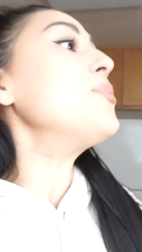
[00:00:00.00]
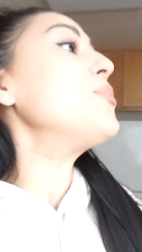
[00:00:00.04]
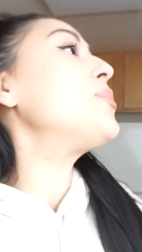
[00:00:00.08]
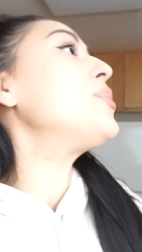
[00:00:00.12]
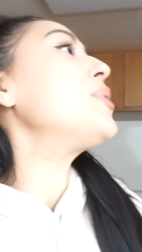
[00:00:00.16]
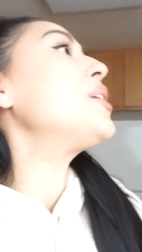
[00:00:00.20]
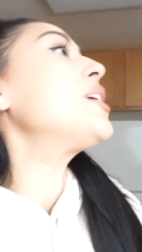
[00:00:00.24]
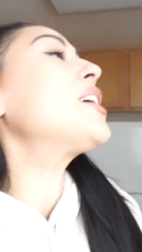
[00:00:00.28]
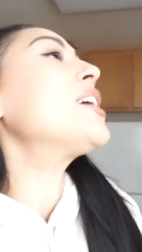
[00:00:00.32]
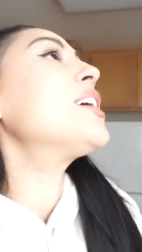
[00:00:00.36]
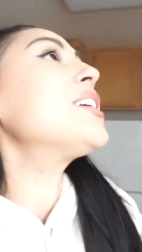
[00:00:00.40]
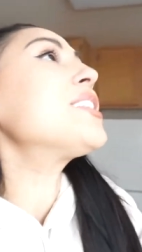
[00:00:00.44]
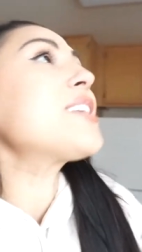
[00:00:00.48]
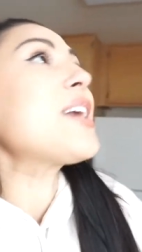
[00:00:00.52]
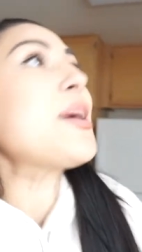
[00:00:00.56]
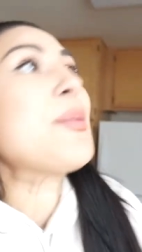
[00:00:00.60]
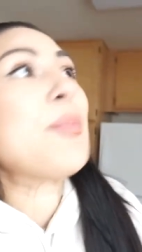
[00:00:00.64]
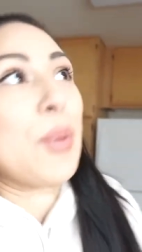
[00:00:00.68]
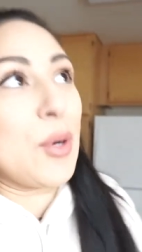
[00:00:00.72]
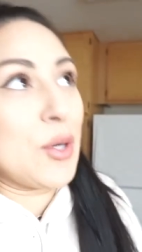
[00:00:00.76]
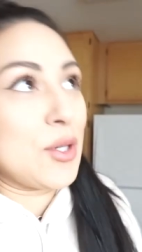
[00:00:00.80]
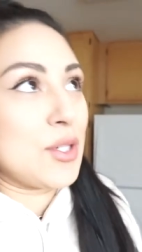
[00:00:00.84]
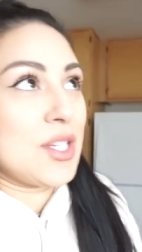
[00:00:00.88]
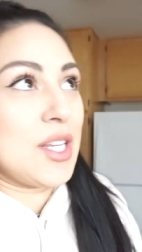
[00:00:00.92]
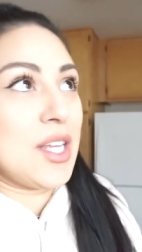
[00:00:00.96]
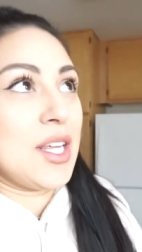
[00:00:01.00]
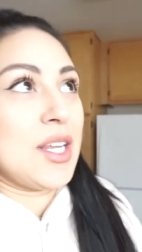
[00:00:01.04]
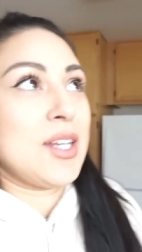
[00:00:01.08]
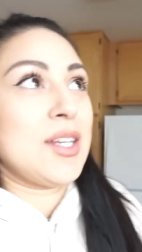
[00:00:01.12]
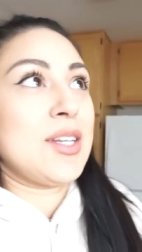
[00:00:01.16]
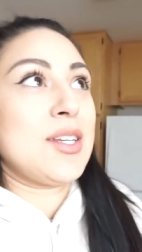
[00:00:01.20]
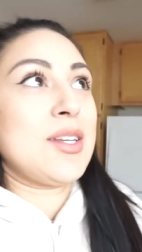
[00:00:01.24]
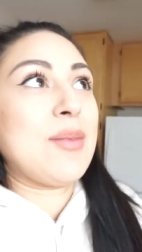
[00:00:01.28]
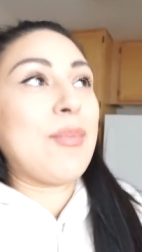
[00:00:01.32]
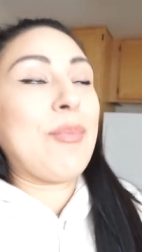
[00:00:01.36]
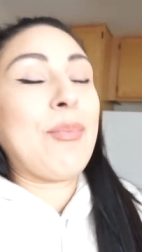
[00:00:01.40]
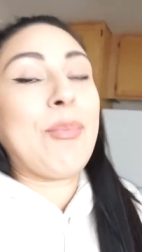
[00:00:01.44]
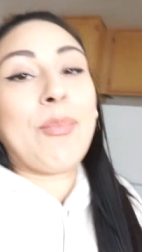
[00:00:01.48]
because I burnt it
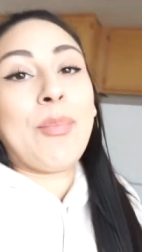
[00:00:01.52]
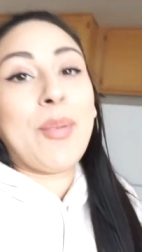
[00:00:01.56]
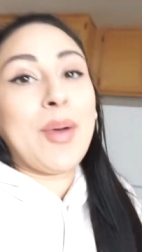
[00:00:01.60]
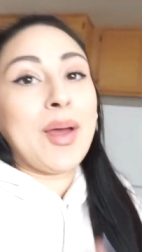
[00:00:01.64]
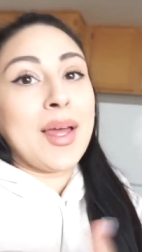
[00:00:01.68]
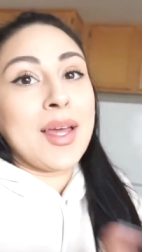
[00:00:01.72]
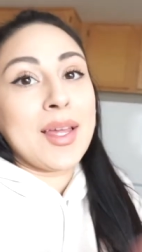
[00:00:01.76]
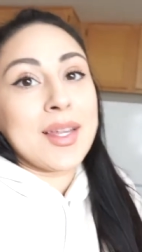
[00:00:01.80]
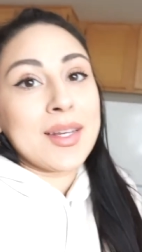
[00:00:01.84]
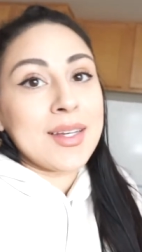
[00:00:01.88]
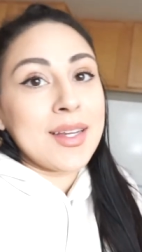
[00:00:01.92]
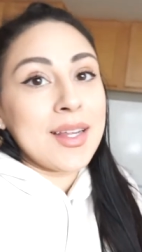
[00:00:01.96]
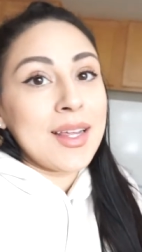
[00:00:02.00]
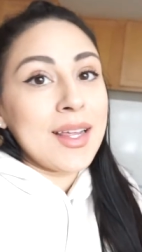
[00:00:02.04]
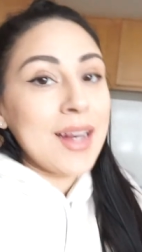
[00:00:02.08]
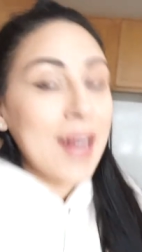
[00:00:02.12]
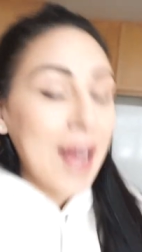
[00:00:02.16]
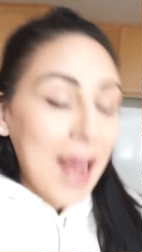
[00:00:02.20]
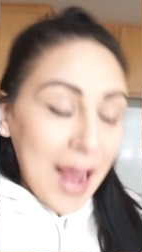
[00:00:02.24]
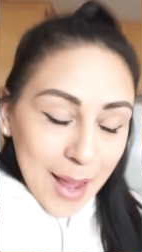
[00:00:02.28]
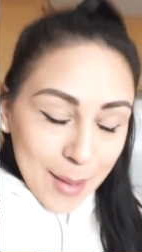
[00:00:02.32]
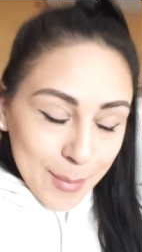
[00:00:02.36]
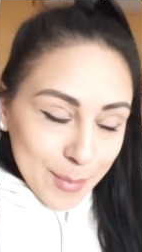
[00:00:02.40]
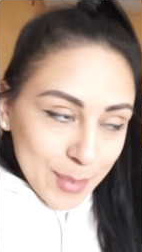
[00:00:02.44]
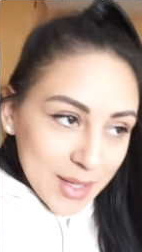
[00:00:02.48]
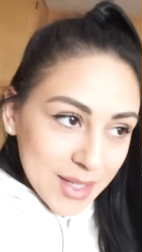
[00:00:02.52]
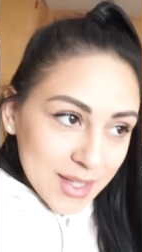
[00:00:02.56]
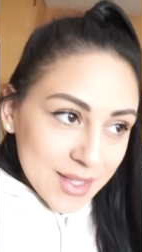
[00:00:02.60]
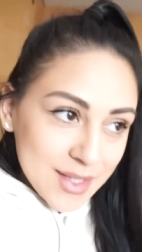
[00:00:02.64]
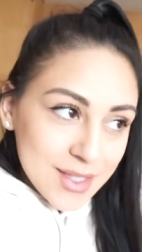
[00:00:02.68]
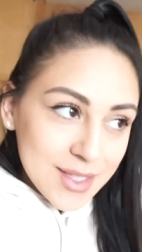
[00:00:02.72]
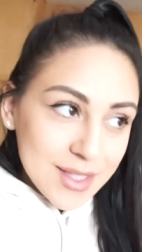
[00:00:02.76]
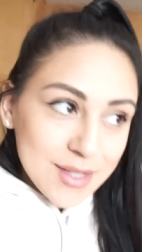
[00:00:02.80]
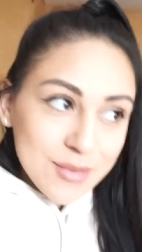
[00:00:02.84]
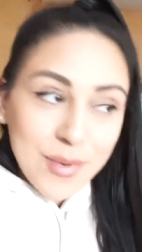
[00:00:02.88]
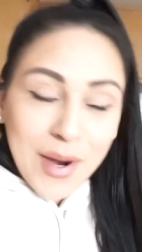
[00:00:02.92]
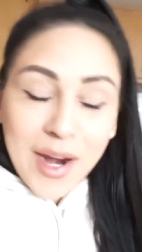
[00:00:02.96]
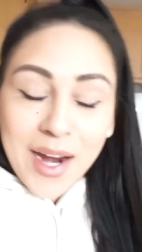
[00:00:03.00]
but it
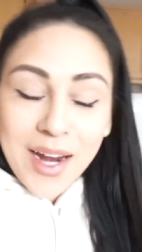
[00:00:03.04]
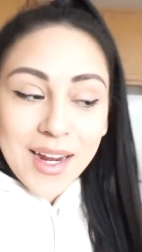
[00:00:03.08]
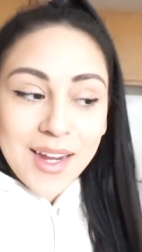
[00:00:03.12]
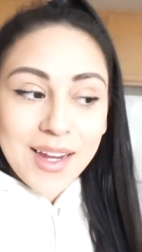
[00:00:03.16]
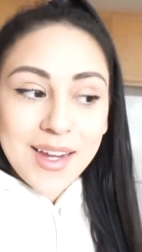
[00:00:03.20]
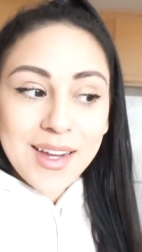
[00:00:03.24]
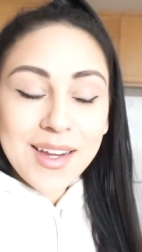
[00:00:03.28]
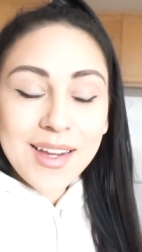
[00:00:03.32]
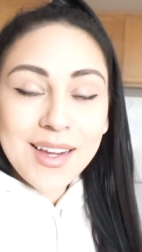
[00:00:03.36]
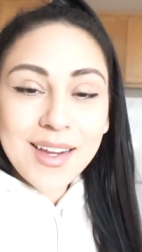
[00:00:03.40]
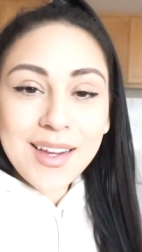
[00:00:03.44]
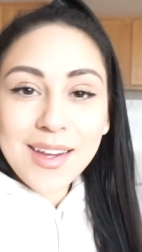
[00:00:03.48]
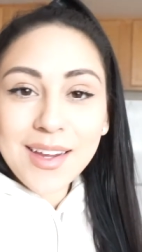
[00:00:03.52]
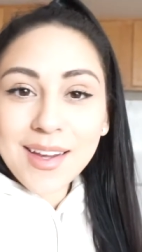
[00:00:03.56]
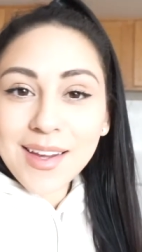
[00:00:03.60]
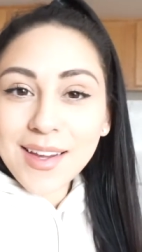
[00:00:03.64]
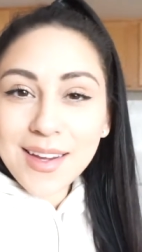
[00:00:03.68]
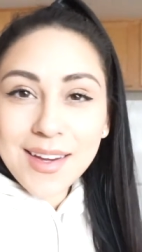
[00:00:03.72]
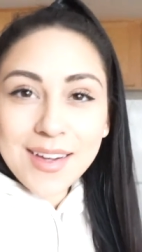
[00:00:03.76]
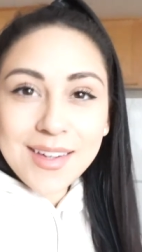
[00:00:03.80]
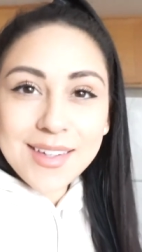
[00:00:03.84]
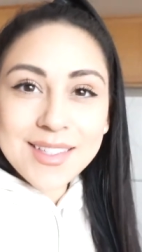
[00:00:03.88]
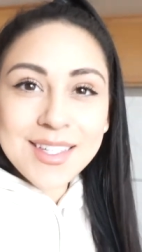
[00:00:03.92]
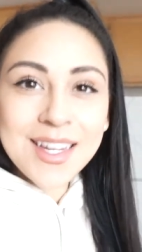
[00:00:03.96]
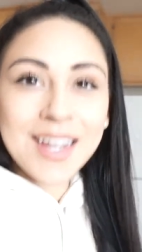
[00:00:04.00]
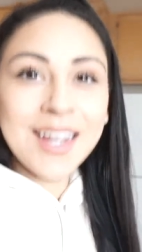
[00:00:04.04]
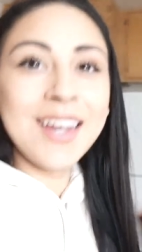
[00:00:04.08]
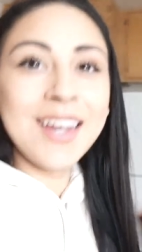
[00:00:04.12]
happens right